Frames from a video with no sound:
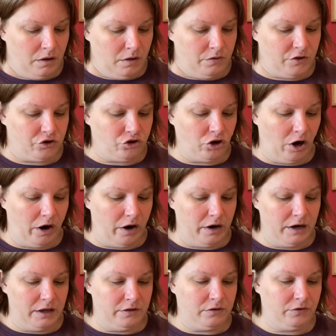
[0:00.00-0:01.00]
The
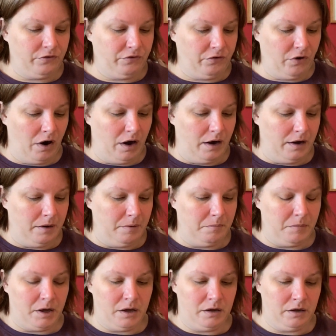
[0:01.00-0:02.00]
chart is
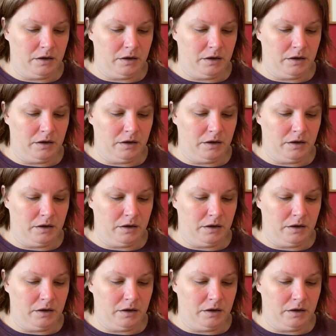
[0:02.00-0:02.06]
from